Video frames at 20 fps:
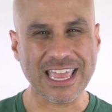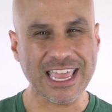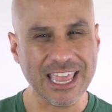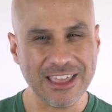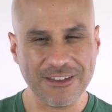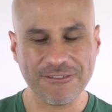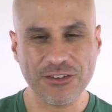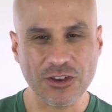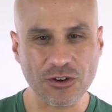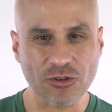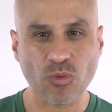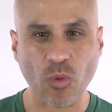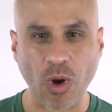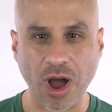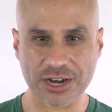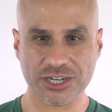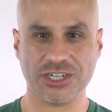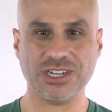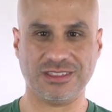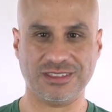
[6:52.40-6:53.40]
If you're
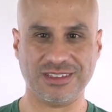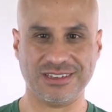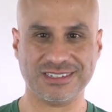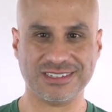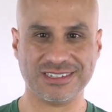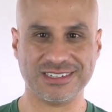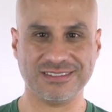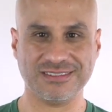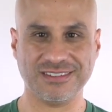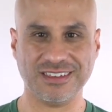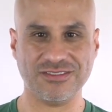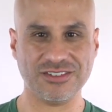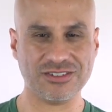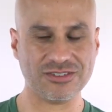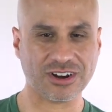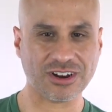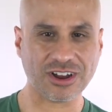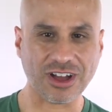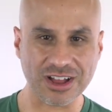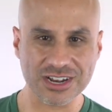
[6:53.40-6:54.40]
watching this, if
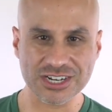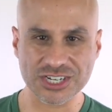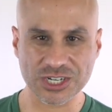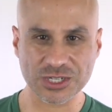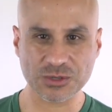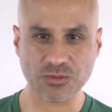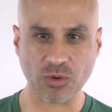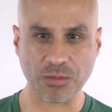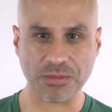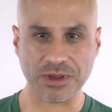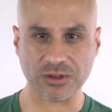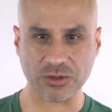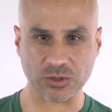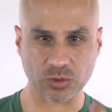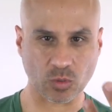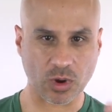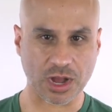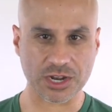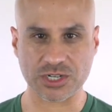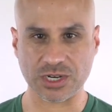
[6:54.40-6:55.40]
you're a conscious woman
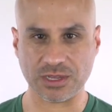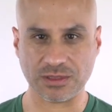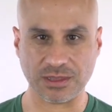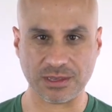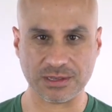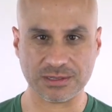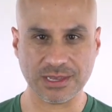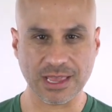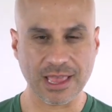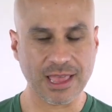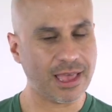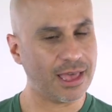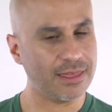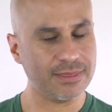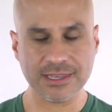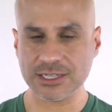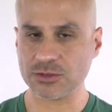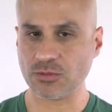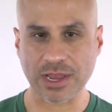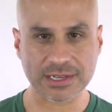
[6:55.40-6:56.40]
who's watching this
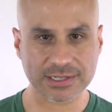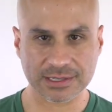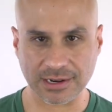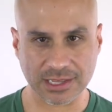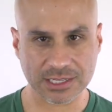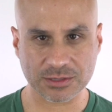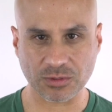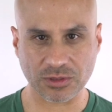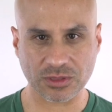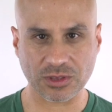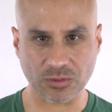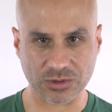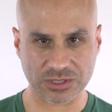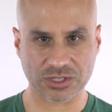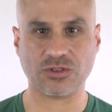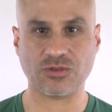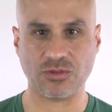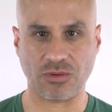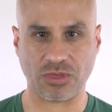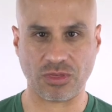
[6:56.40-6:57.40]
and this resonates with you as
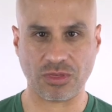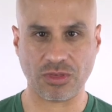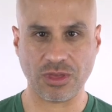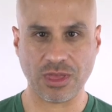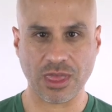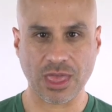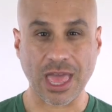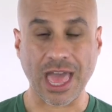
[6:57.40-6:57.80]
truth,